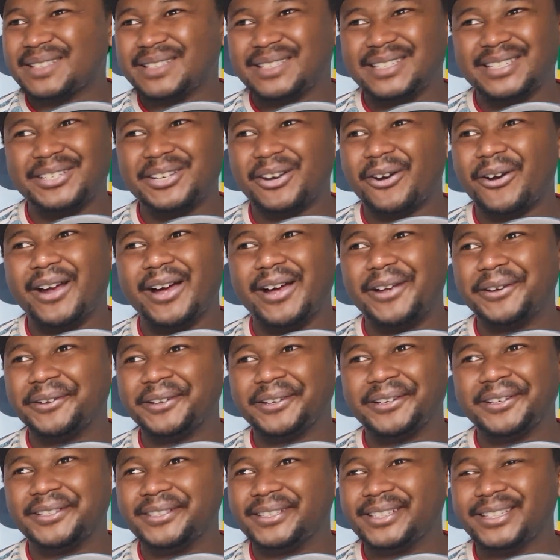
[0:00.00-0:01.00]

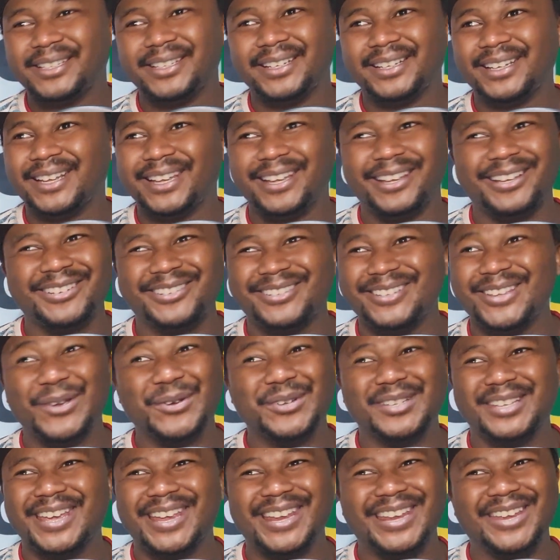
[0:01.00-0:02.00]
Surrounded. he
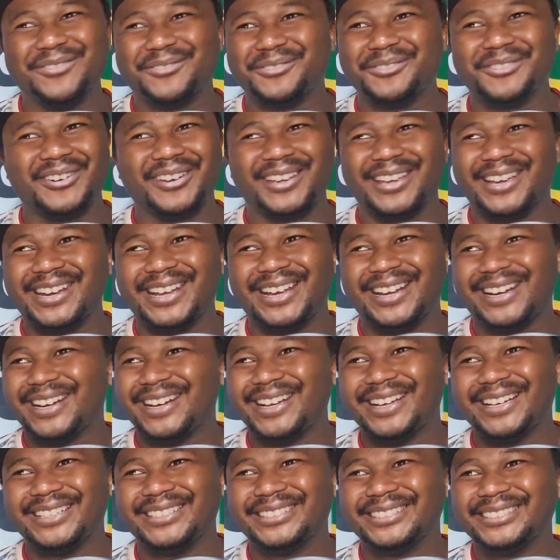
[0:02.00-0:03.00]
was not getting out of
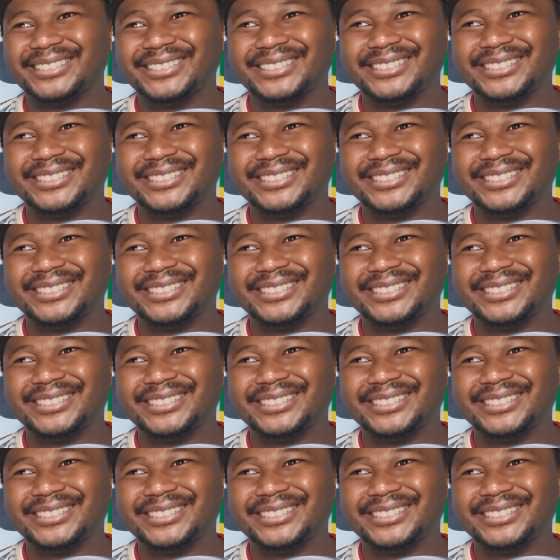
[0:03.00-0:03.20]
that.